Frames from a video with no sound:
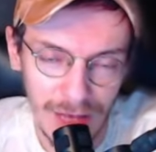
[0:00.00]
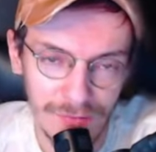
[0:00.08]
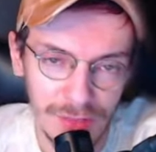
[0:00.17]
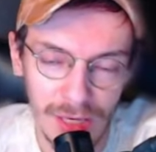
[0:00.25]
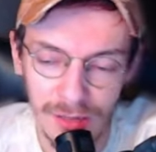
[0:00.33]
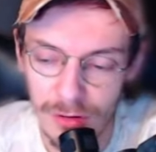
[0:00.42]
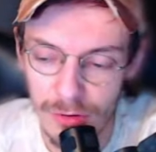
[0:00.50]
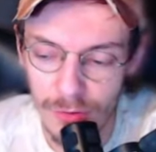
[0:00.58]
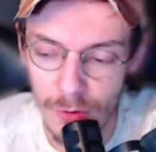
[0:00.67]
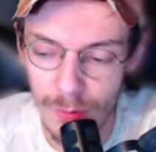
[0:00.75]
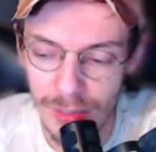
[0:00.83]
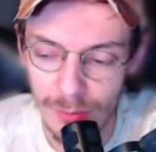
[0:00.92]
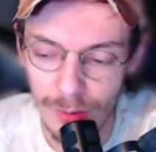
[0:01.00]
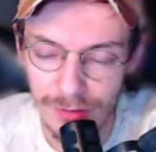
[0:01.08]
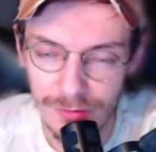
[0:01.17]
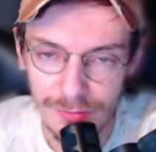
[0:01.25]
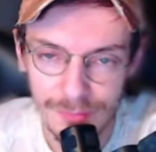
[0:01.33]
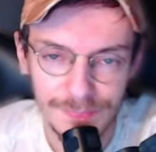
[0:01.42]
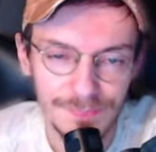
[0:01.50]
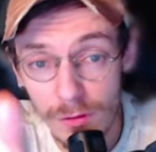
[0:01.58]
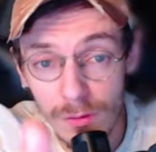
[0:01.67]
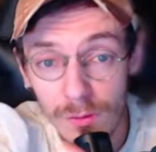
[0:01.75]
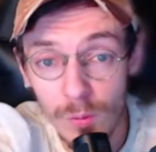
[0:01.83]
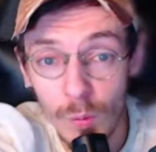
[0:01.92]
have the egg grow anyways.
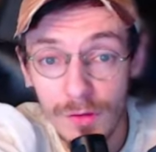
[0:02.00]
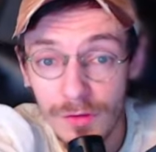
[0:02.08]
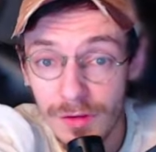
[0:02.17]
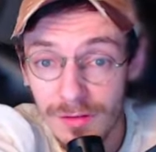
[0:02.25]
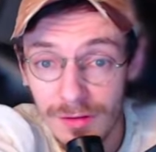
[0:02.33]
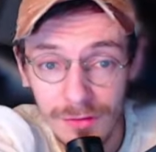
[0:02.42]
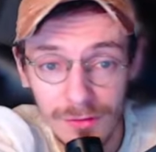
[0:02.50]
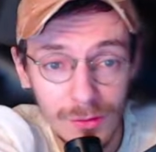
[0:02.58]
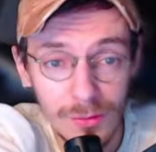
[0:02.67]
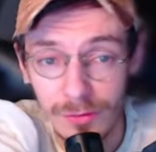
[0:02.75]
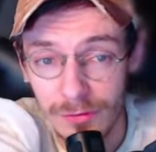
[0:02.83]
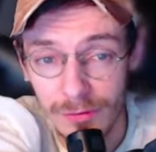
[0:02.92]
So what does this do?